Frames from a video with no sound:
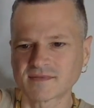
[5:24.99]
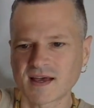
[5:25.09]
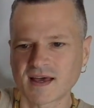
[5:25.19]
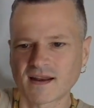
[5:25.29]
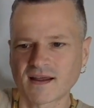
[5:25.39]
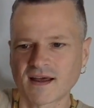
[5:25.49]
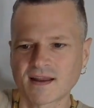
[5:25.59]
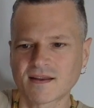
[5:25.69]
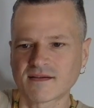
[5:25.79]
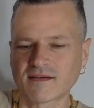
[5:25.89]
I, I
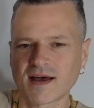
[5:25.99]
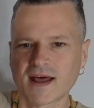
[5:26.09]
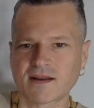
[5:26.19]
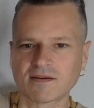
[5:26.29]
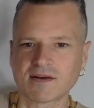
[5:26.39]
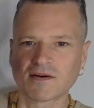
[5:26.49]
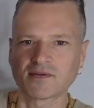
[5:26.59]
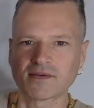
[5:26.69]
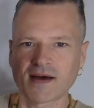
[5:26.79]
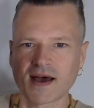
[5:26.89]
don't I don't
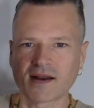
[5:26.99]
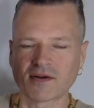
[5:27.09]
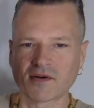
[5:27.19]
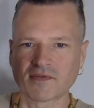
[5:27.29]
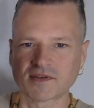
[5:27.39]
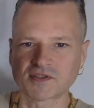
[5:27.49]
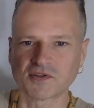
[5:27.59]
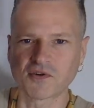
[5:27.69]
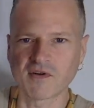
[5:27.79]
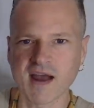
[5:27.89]
know I don't know if it's
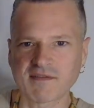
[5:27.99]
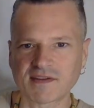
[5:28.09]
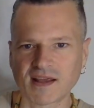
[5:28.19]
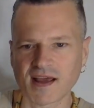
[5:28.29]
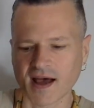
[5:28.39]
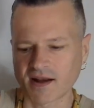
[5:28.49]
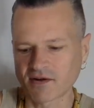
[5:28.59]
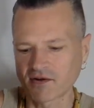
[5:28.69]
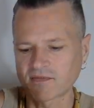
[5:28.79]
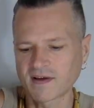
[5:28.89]
too crafty I
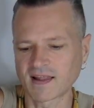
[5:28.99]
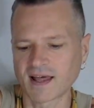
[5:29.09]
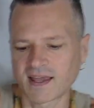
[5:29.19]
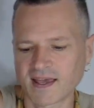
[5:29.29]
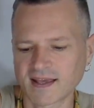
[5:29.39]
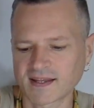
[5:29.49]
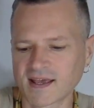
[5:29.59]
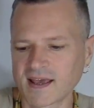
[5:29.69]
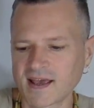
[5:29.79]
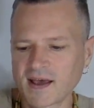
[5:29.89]
don't know if I like it
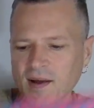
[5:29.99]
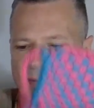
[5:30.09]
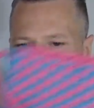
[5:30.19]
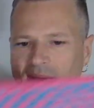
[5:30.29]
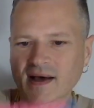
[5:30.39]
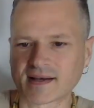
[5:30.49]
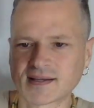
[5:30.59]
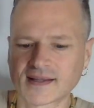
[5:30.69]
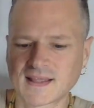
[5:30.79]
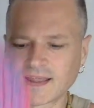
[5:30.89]

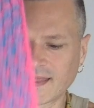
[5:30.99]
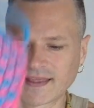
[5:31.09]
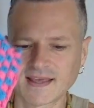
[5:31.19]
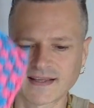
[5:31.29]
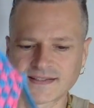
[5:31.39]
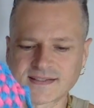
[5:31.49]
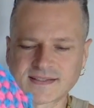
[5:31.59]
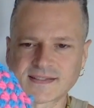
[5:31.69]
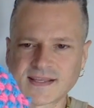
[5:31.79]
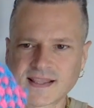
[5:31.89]
but
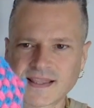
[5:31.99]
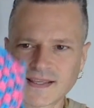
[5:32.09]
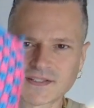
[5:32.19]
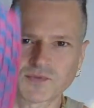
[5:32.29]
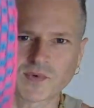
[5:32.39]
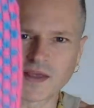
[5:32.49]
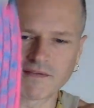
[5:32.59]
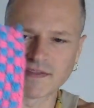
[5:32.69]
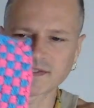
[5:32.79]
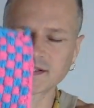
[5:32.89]
this, this
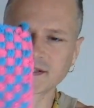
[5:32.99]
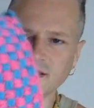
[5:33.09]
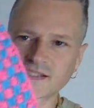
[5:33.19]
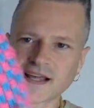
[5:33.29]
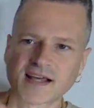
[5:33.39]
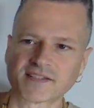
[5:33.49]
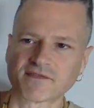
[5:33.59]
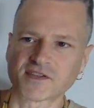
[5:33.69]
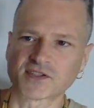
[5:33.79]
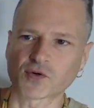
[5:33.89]
weave, this is the size
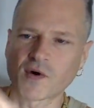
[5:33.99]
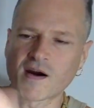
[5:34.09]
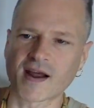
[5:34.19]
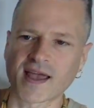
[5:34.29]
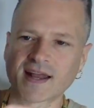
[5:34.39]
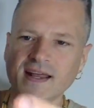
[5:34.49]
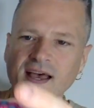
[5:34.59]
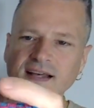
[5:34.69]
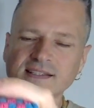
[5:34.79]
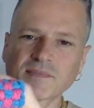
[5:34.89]
of the square I get.
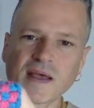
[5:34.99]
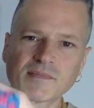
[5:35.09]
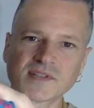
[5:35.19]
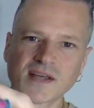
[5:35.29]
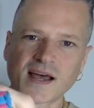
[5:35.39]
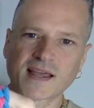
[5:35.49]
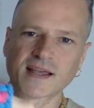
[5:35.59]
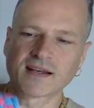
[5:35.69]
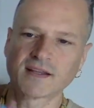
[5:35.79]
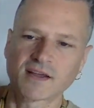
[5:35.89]
Sometimes,
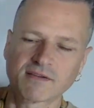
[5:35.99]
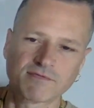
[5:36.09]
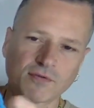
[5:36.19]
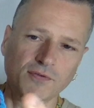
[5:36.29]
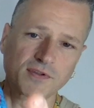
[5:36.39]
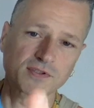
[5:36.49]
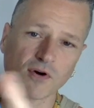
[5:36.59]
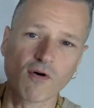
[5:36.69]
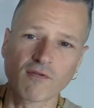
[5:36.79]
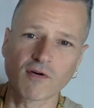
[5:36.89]
again, you can fold this
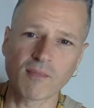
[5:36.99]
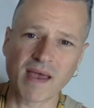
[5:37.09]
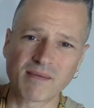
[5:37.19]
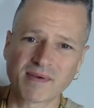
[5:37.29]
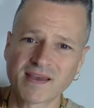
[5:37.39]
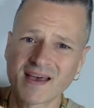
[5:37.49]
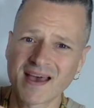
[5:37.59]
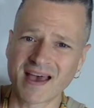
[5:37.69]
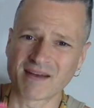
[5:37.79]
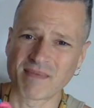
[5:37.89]
over maybe
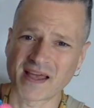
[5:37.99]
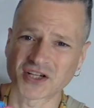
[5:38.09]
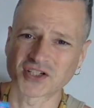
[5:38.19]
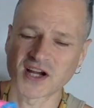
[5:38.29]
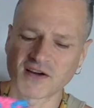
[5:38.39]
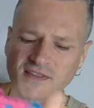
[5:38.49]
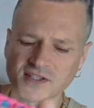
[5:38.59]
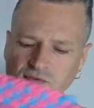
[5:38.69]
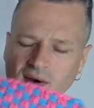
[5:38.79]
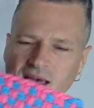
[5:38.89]
and make a chair
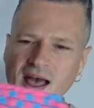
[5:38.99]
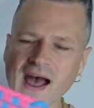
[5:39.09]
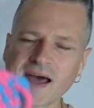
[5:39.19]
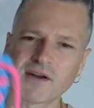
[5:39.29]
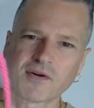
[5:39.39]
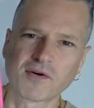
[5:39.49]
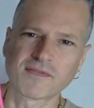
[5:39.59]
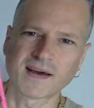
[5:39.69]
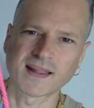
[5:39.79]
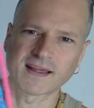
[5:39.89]
this way. I don't know
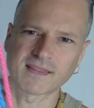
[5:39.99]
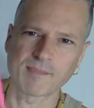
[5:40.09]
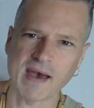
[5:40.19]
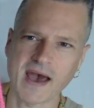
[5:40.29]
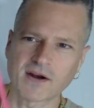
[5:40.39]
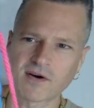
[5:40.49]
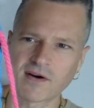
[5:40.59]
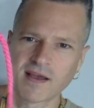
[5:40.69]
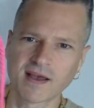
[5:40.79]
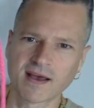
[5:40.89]
if I like the pattern.